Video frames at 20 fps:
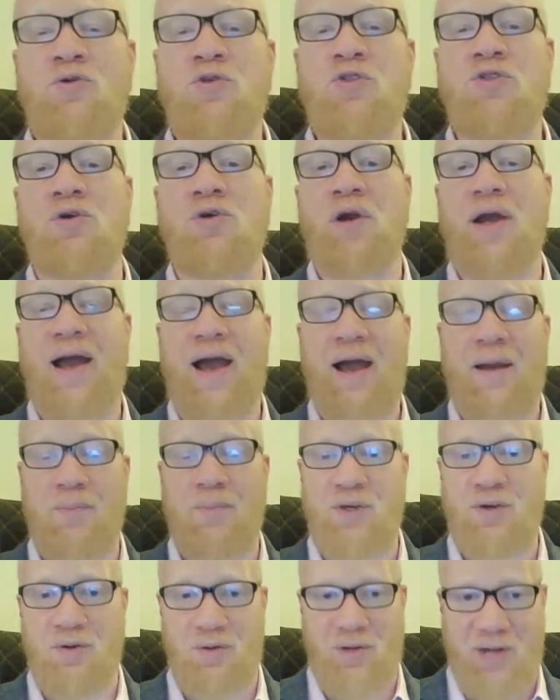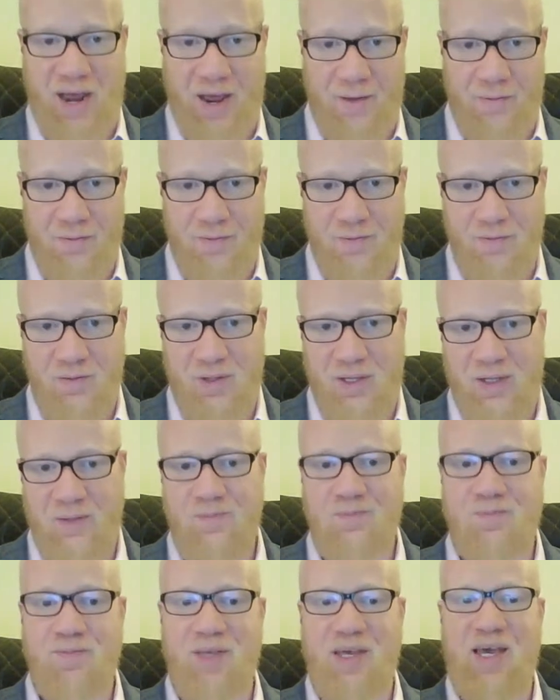looser, happier life,
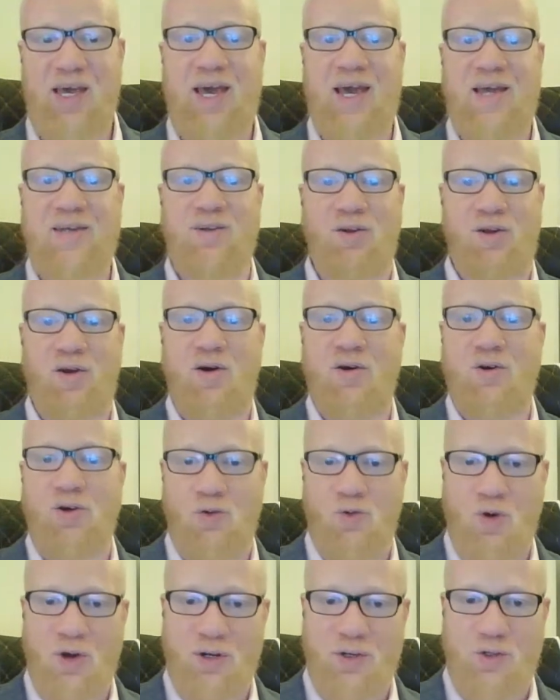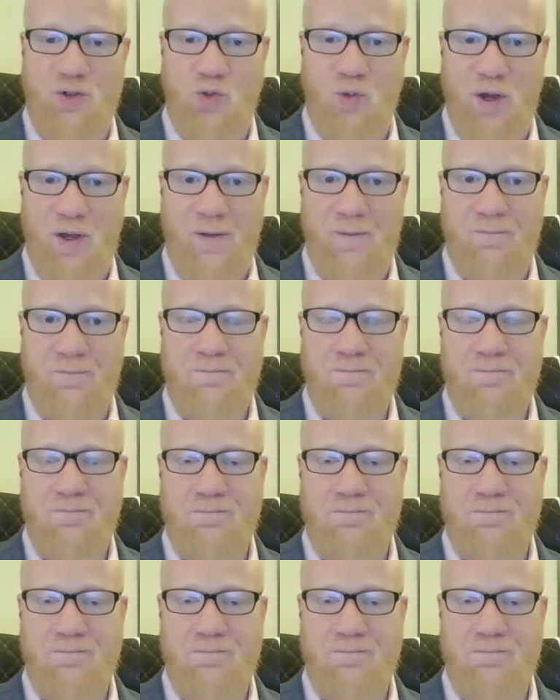and a longer one as well.